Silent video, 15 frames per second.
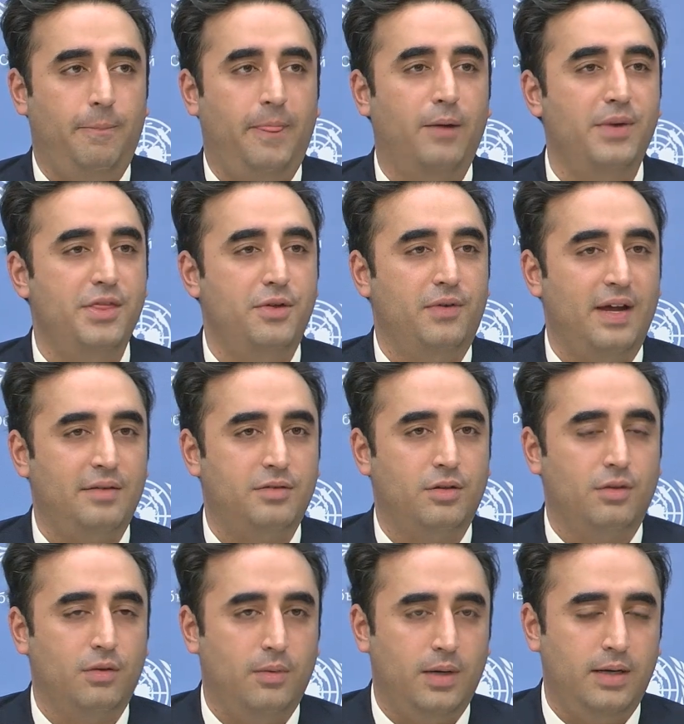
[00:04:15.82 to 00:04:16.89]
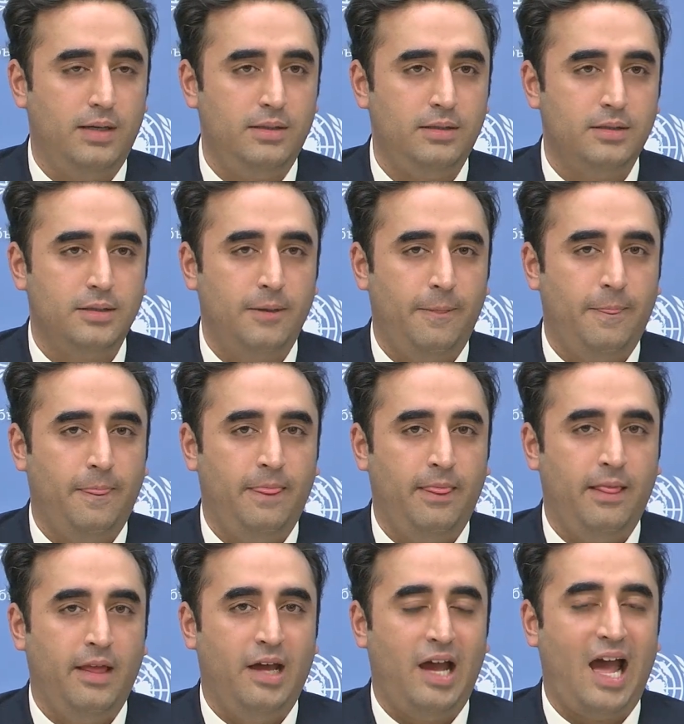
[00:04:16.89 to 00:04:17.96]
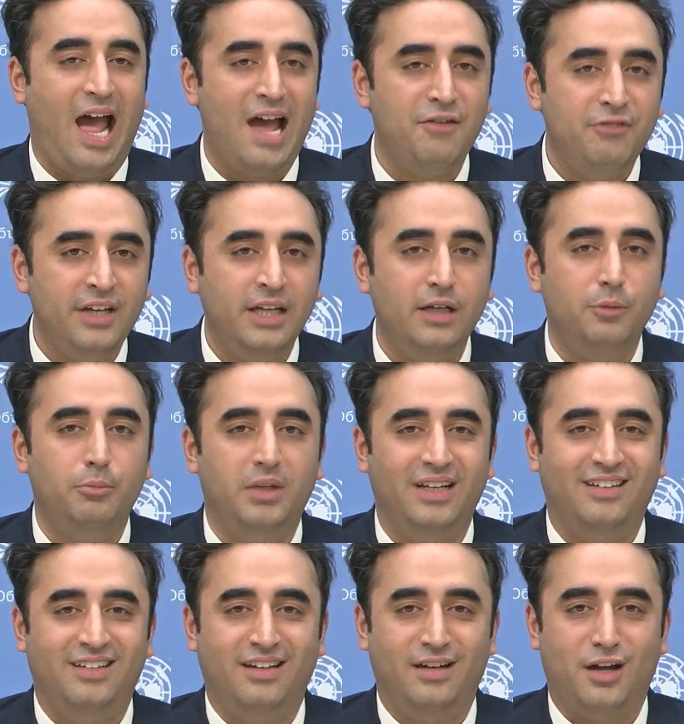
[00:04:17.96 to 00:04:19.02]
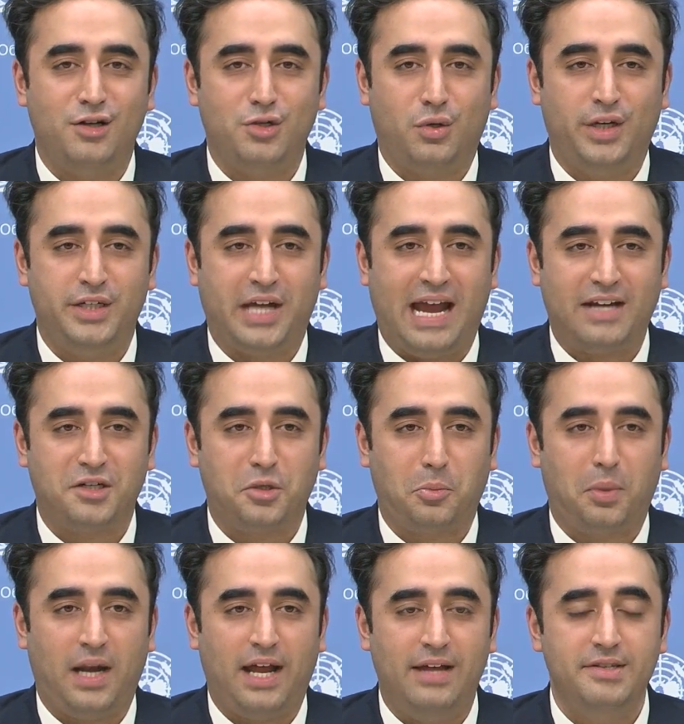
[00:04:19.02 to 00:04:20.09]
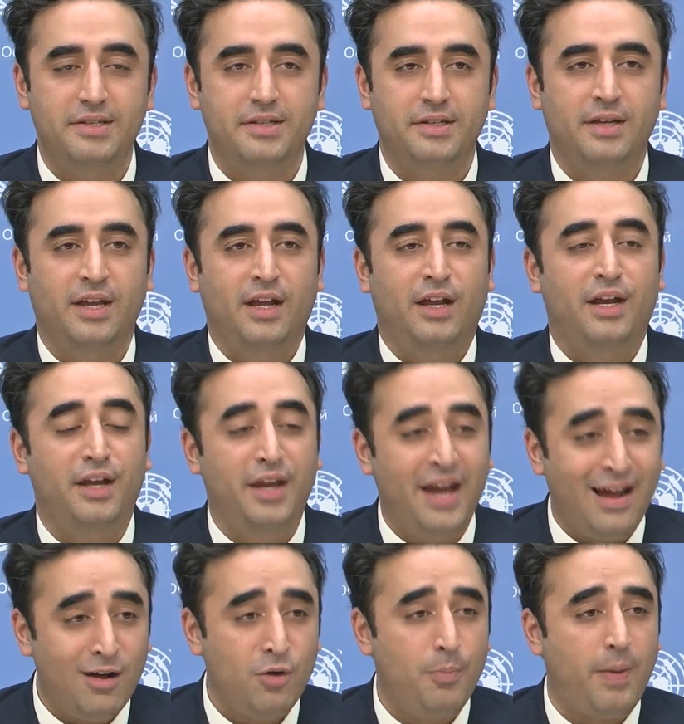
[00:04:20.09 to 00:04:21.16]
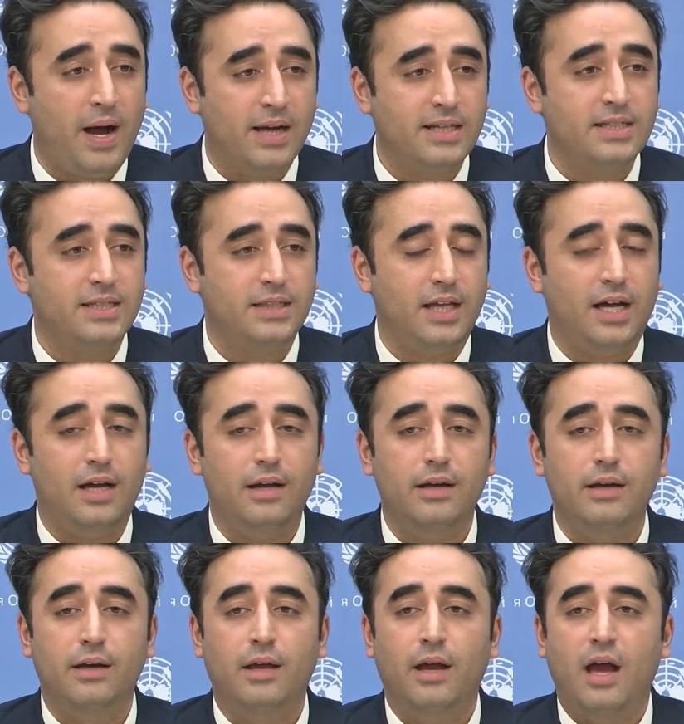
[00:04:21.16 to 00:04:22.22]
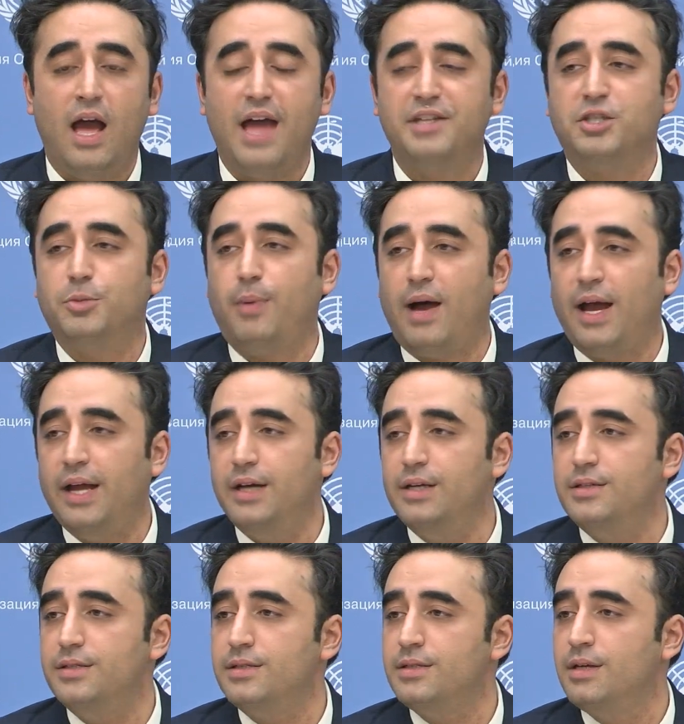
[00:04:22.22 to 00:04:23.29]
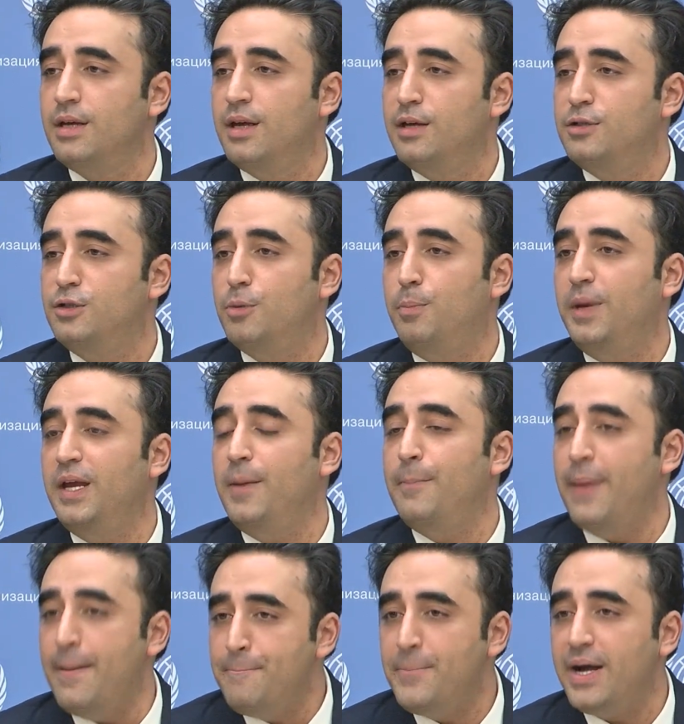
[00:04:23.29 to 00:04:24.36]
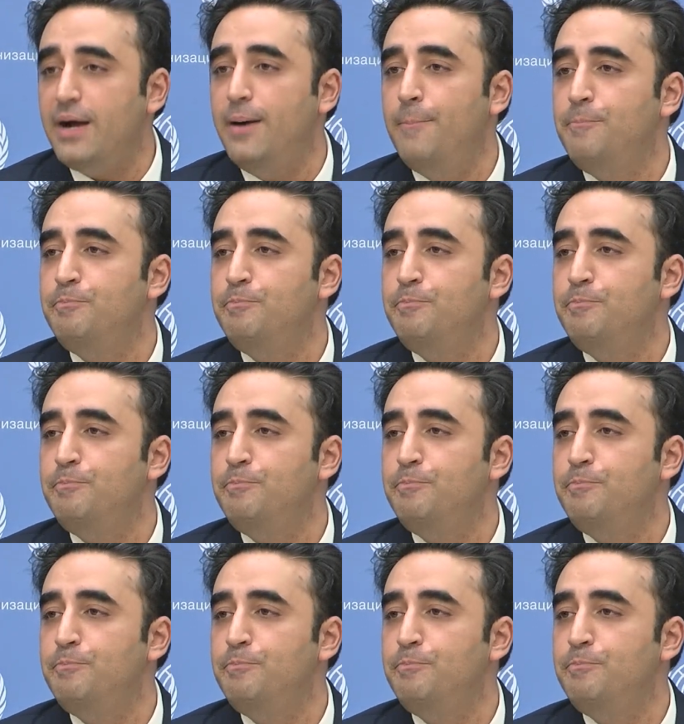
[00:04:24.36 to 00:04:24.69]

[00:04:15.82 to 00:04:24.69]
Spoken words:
with the rest of the world. Having completed our joint action plans, now Pakistan aspires to be a member